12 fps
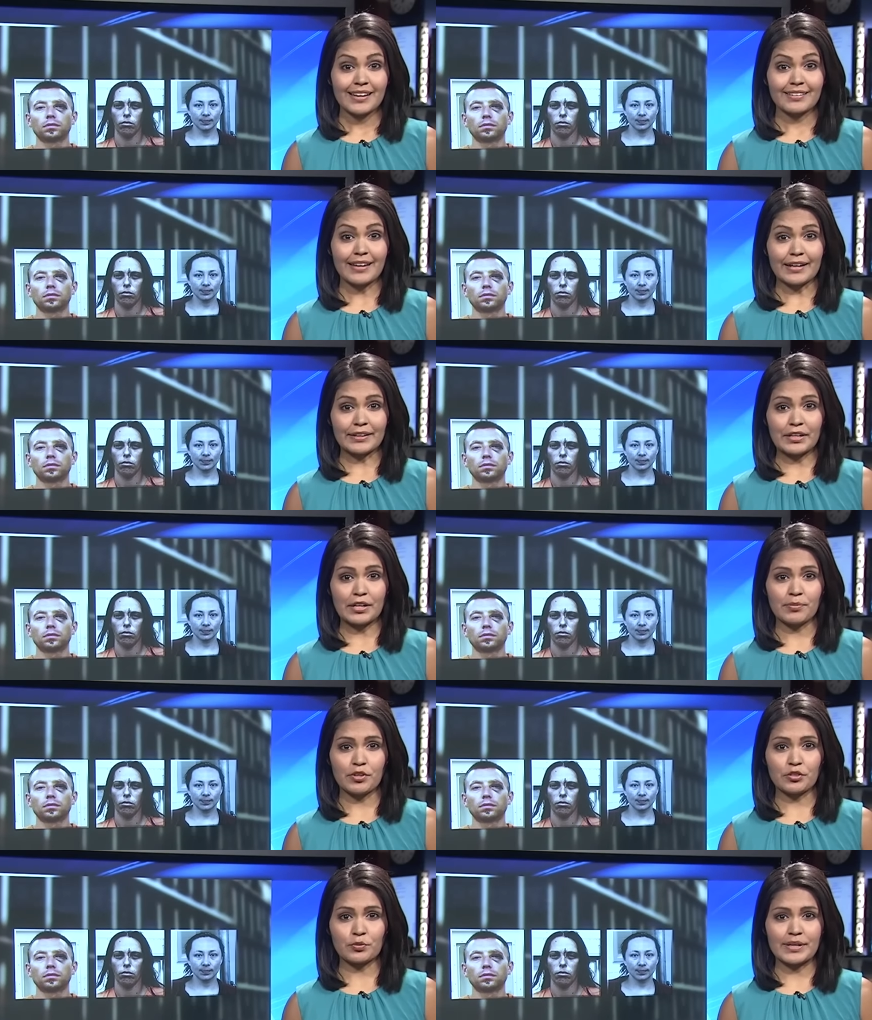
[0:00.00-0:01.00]
Speaker 1: Yeah, Kim,
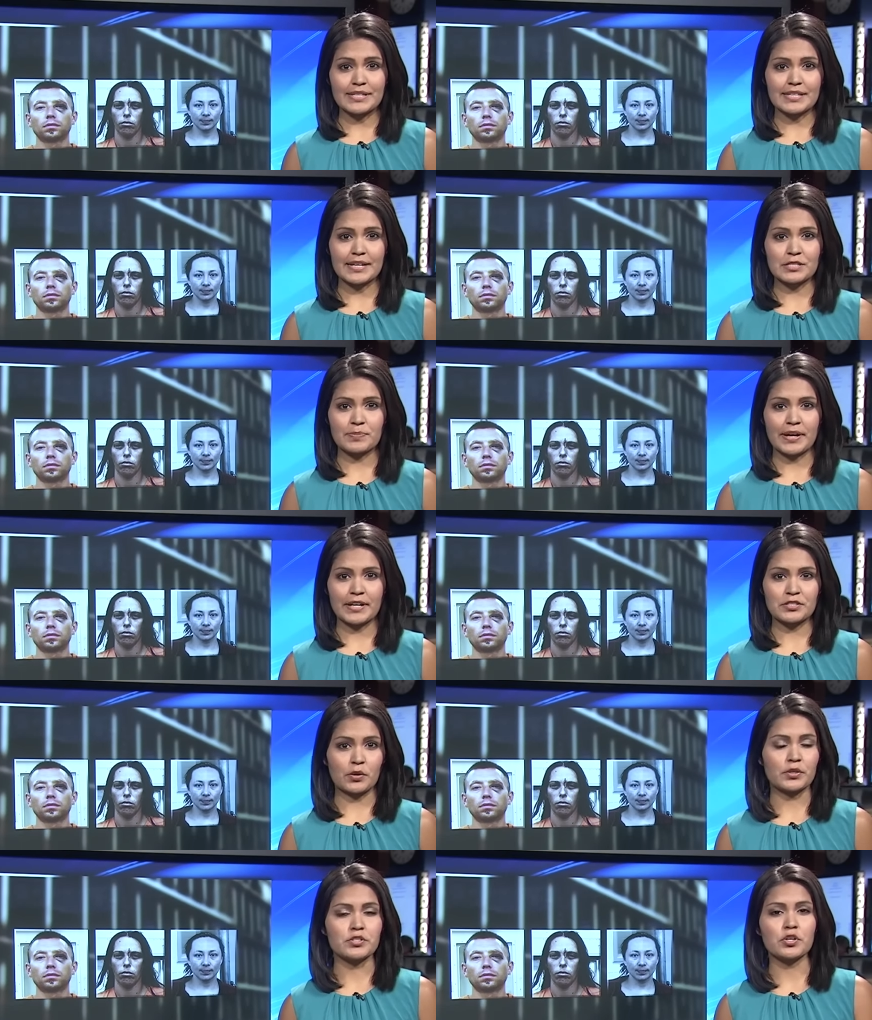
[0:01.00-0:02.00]
the three suspects
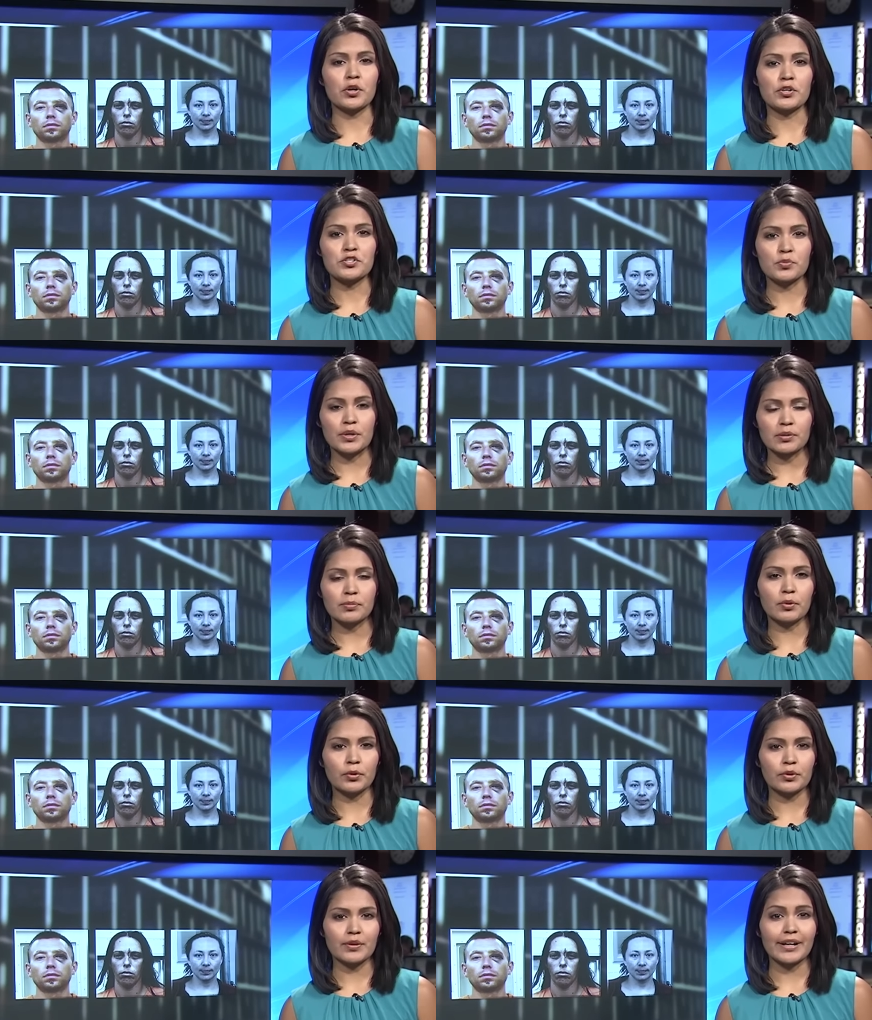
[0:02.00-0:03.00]
are charged with
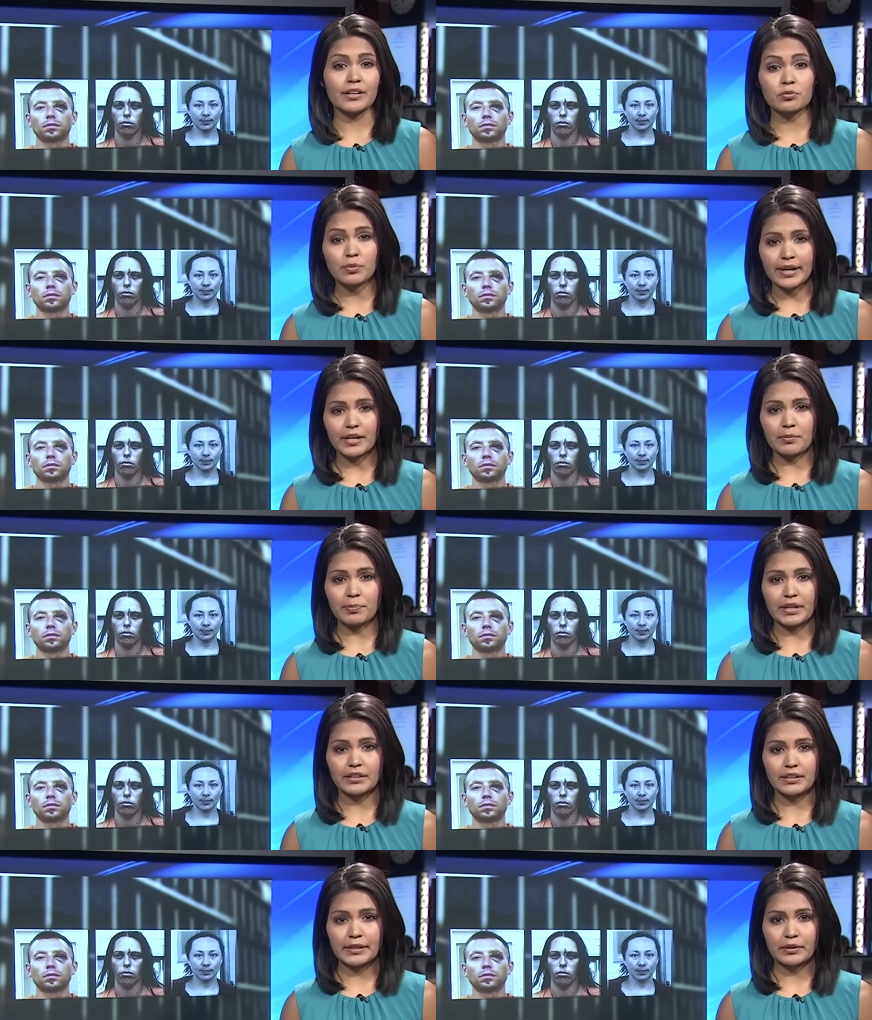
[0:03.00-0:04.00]
murder and rape
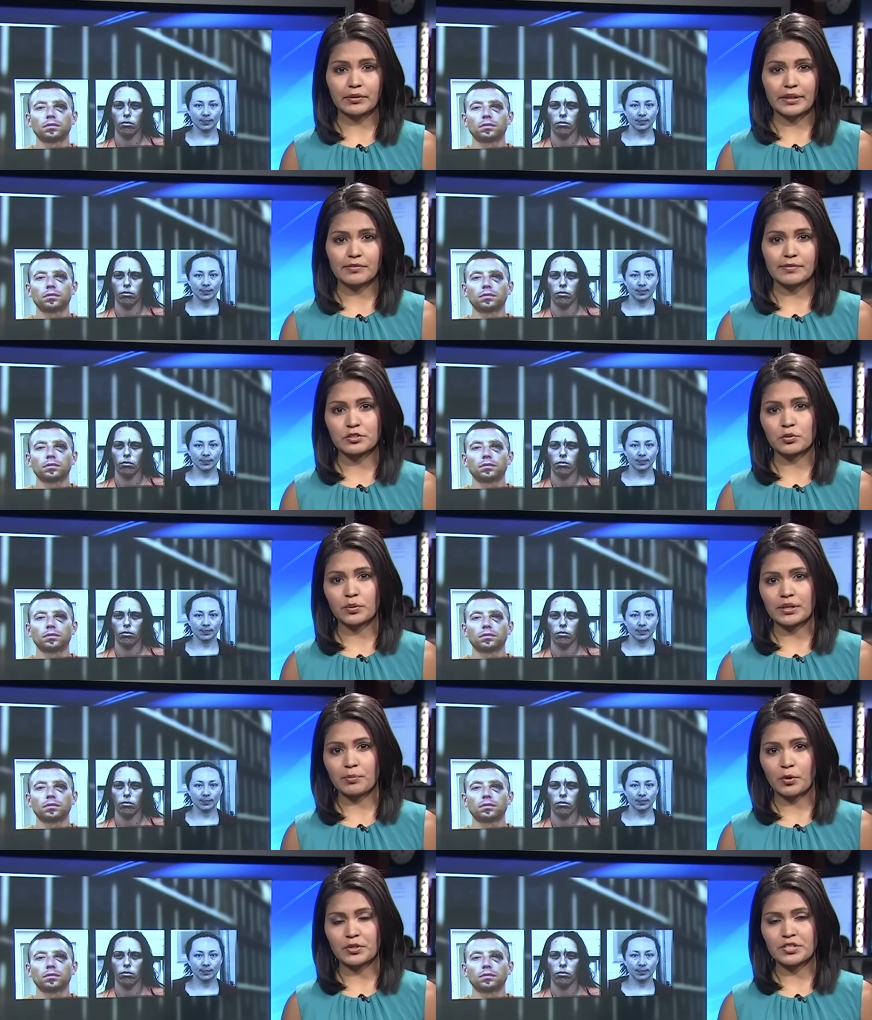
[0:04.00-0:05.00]
in the killing of Victoria
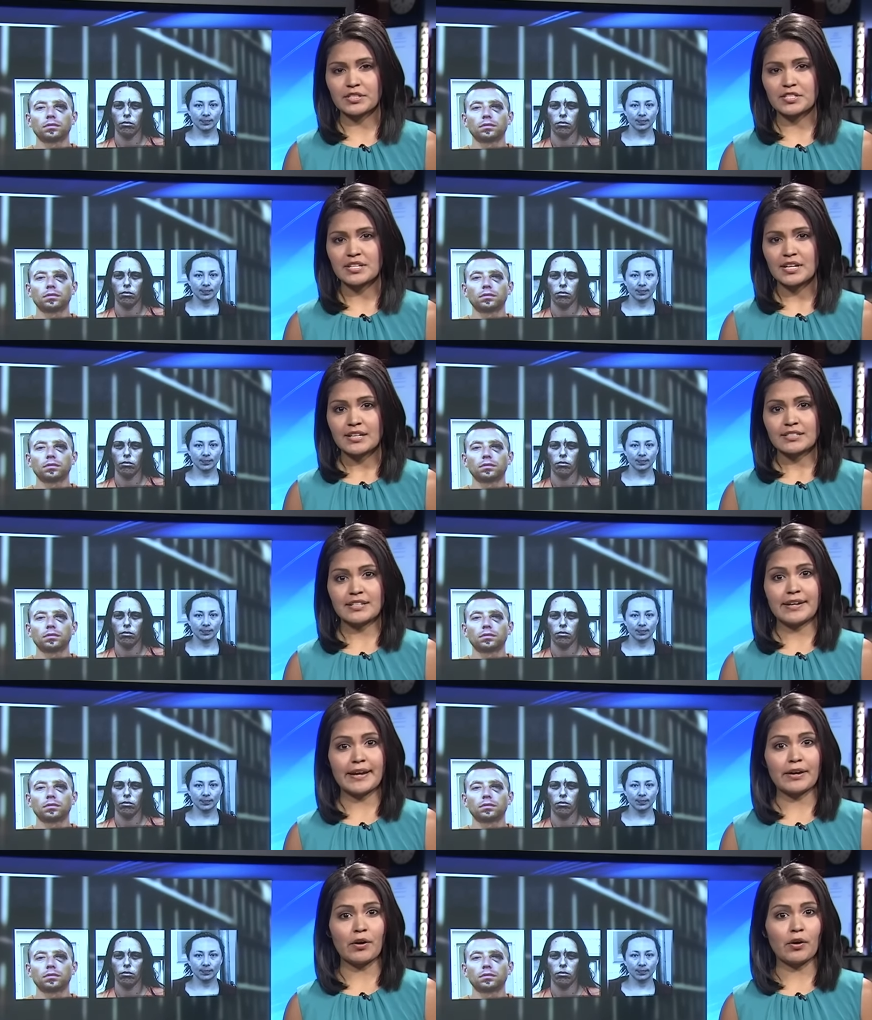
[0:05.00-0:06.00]
Martens.
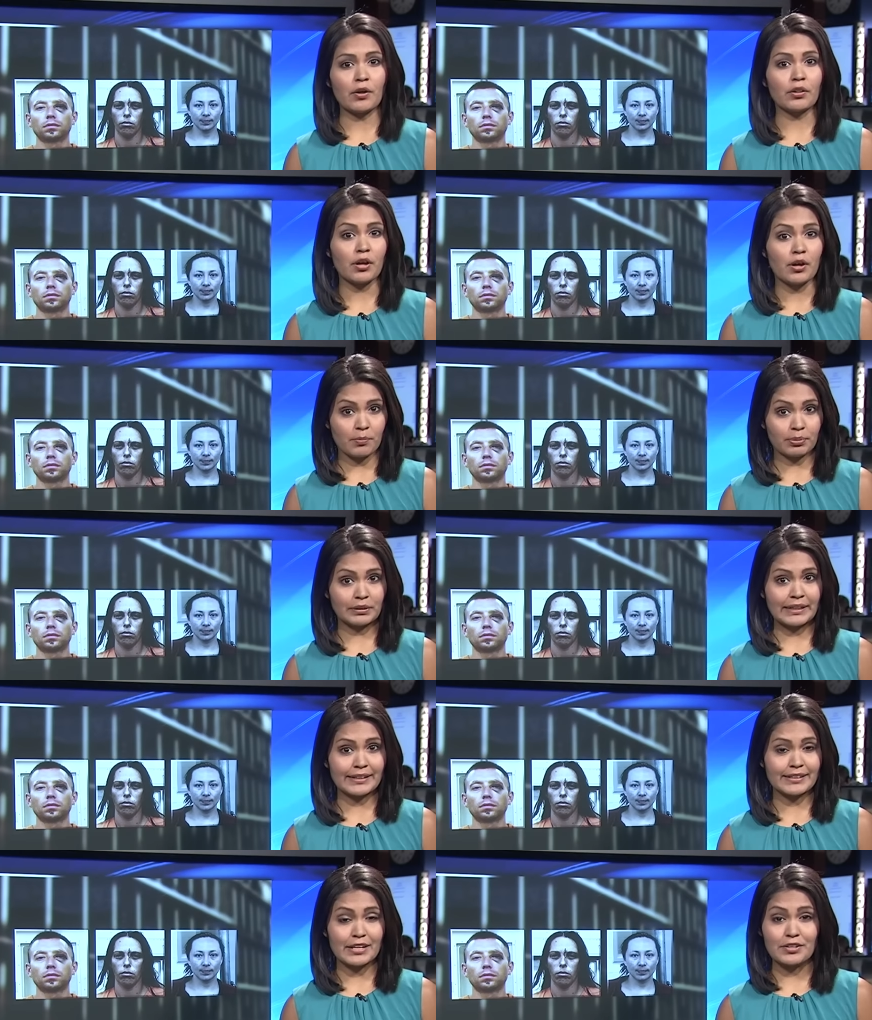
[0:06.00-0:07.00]
Today, all
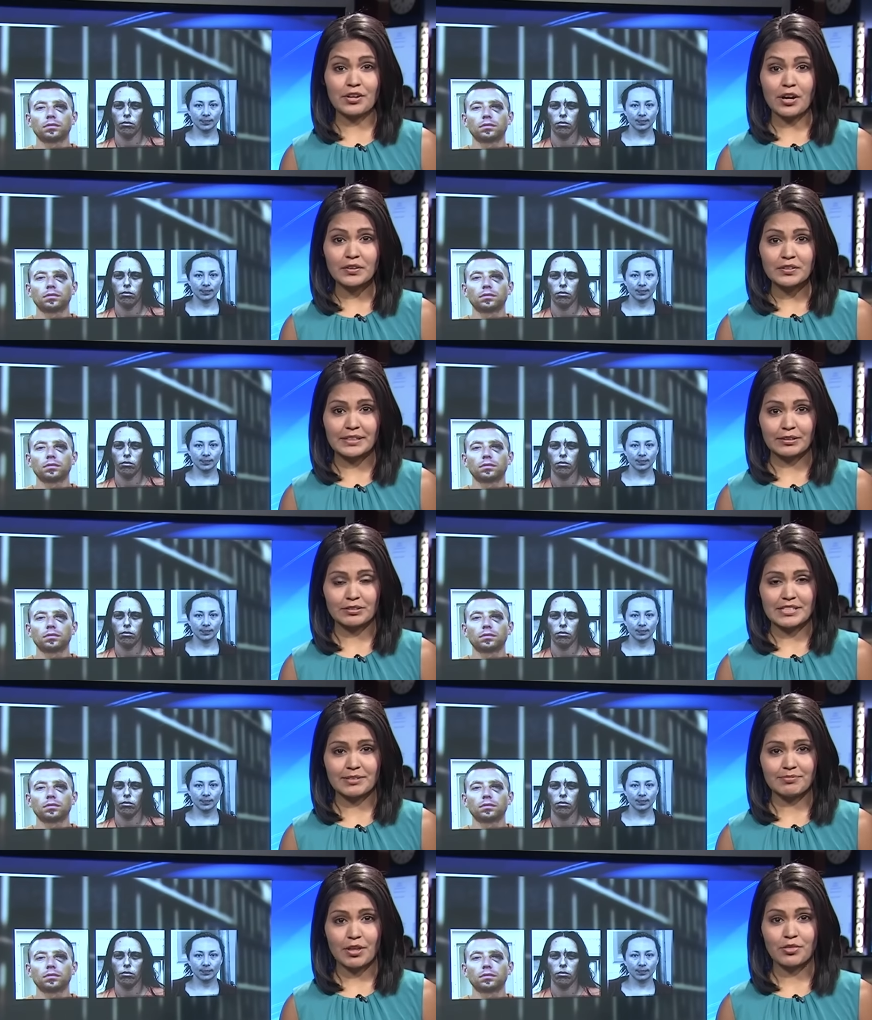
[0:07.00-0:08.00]
pleaded not
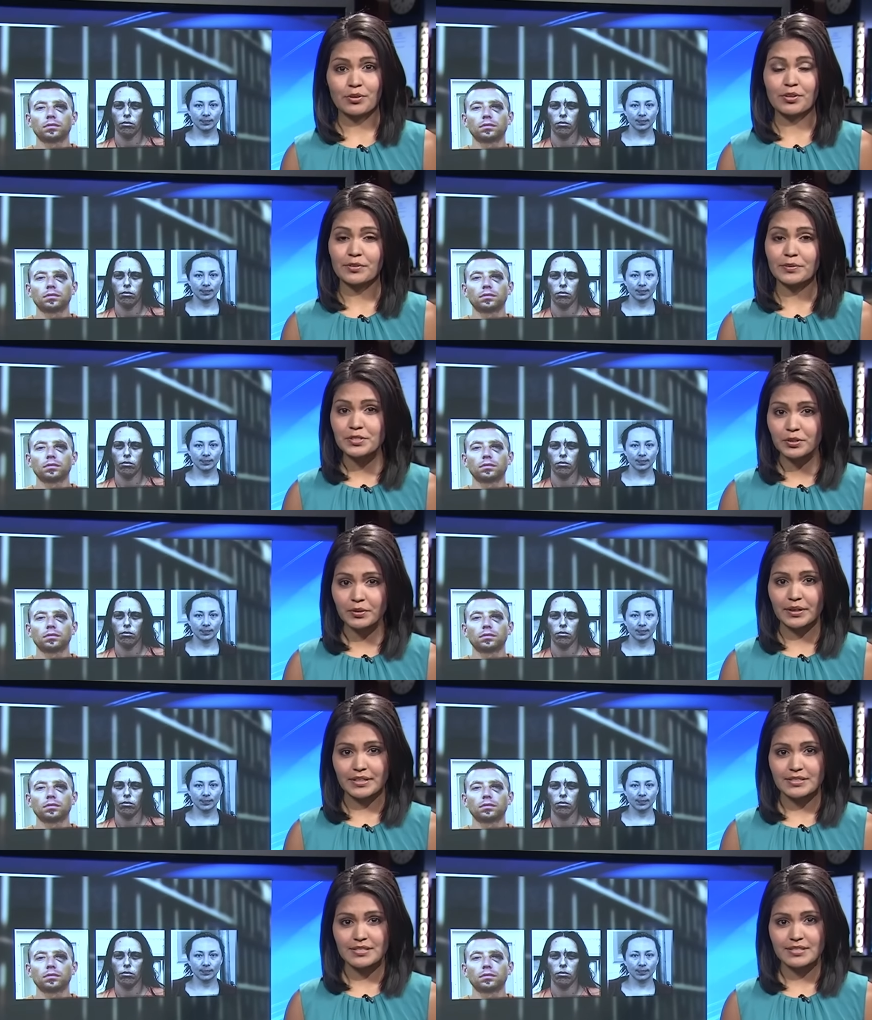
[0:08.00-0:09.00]
guilty through their
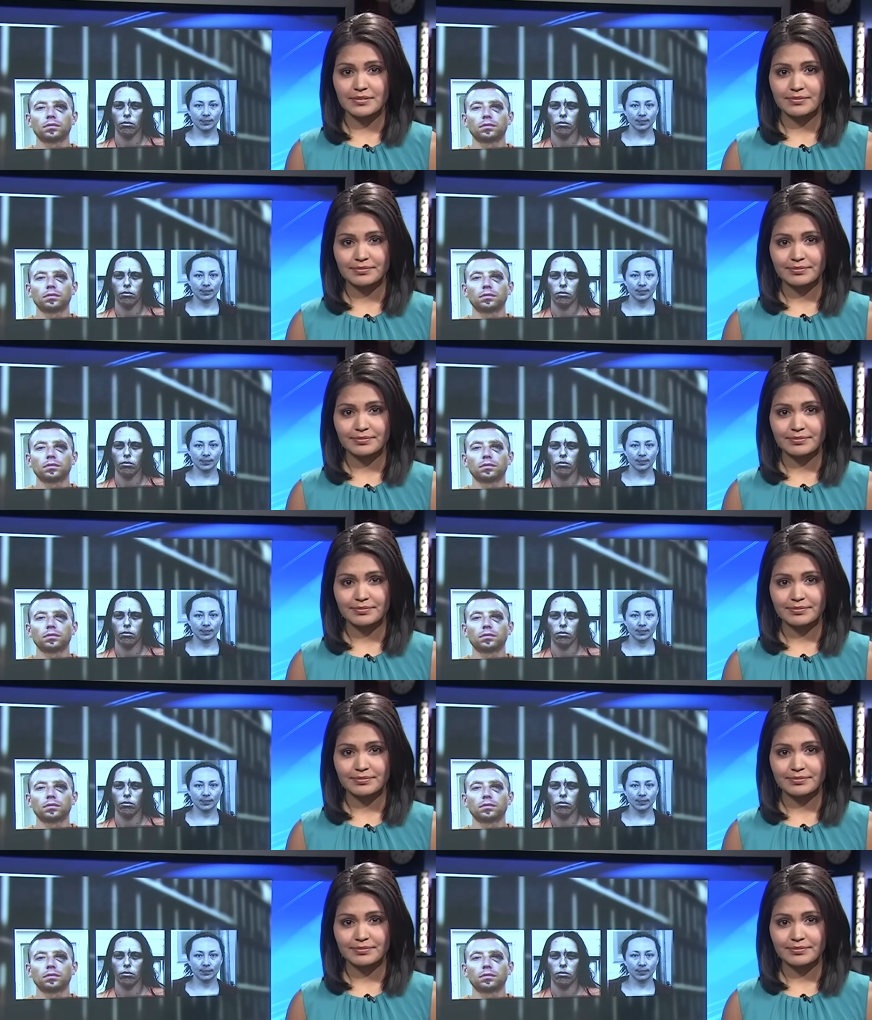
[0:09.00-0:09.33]
attorneys.